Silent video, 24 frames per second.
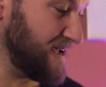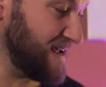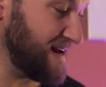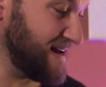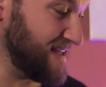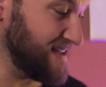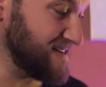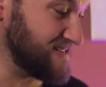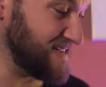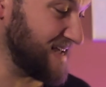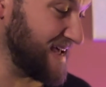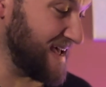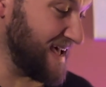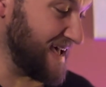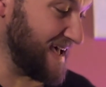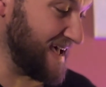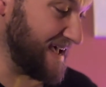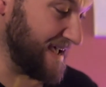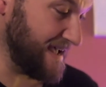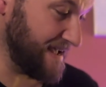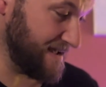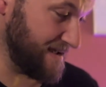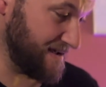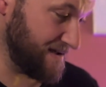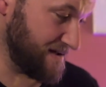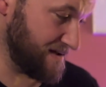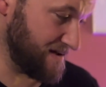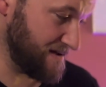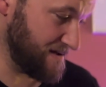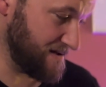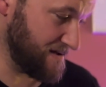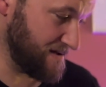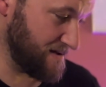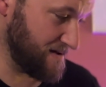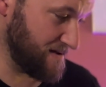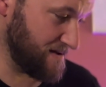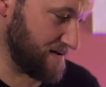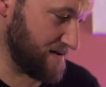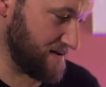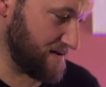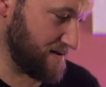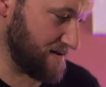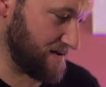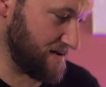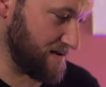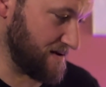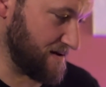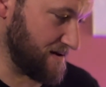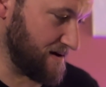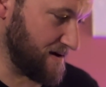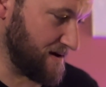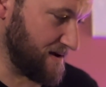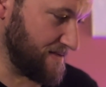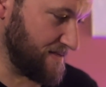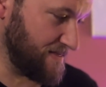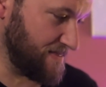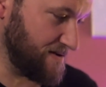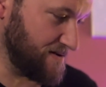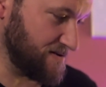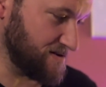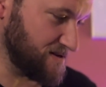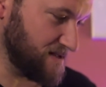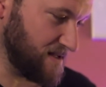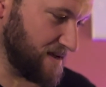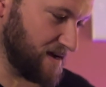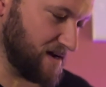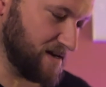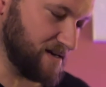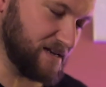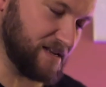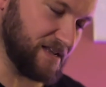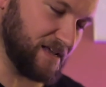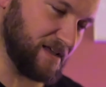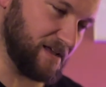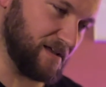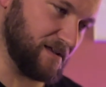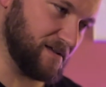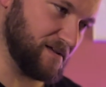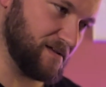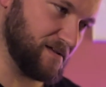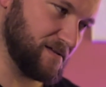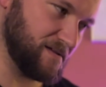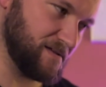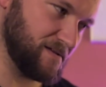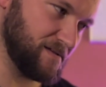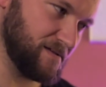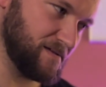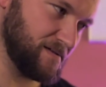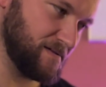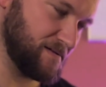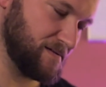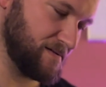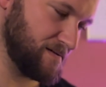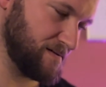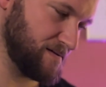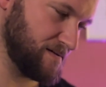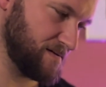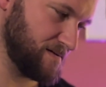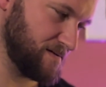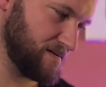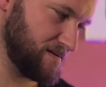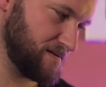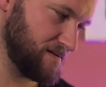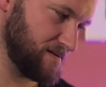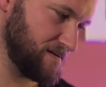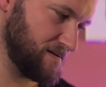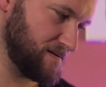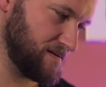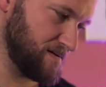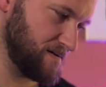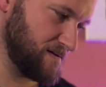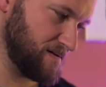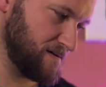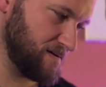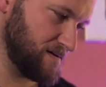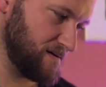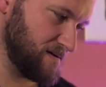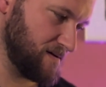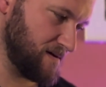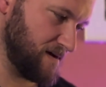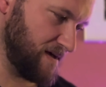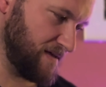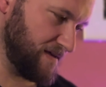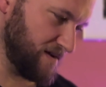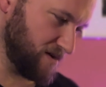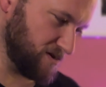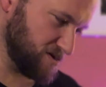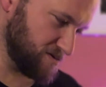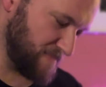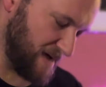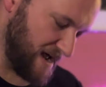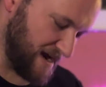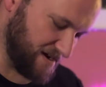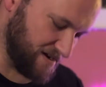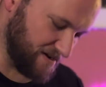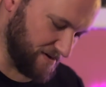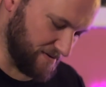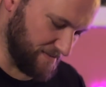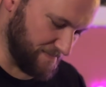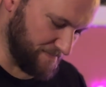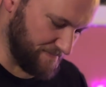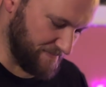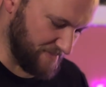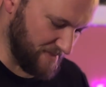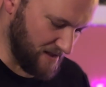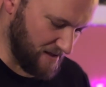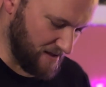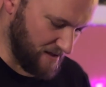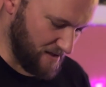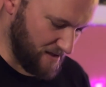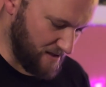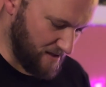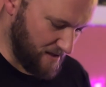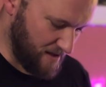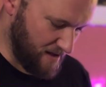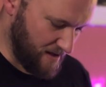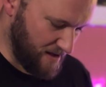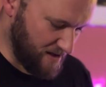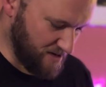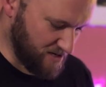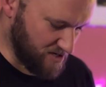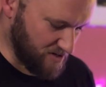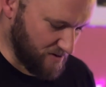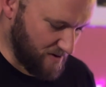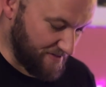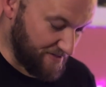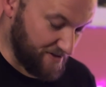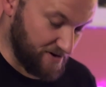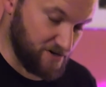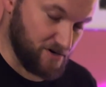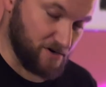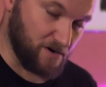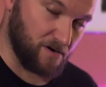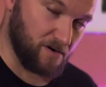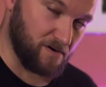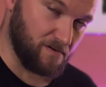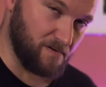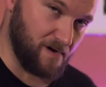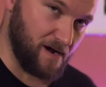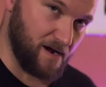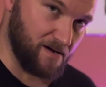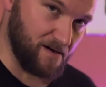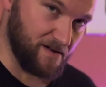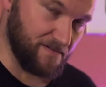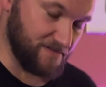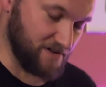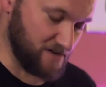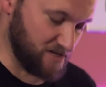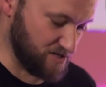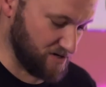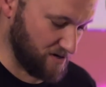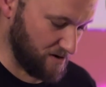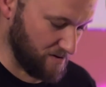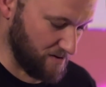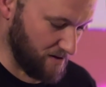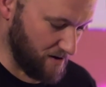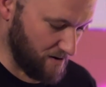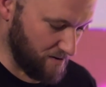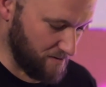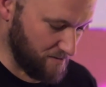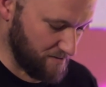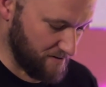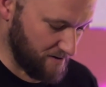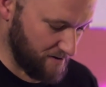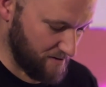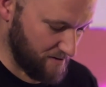he hits that A, and there's like a D, and he goes back to it. And so at the turnaround of a solo,